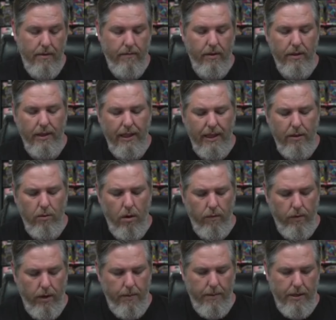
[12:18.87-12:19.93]
for a little
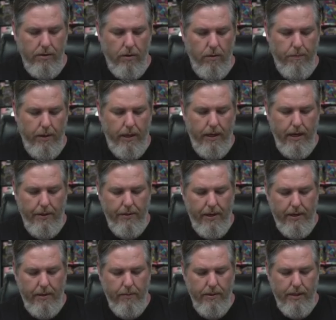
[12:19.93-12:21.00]
over MSRP. I
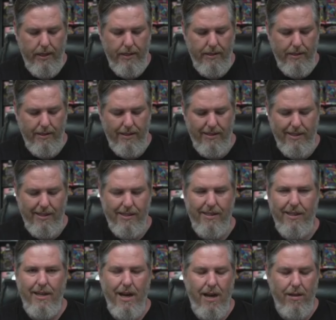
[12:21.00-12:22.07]
think it was like
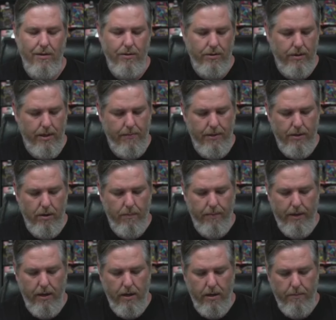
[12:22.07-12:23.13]
$60.
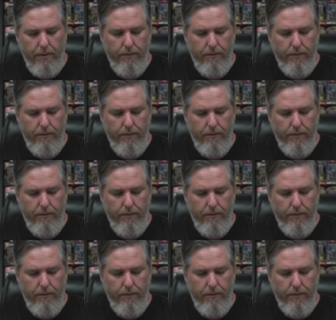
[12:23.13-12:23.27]
MSRP on them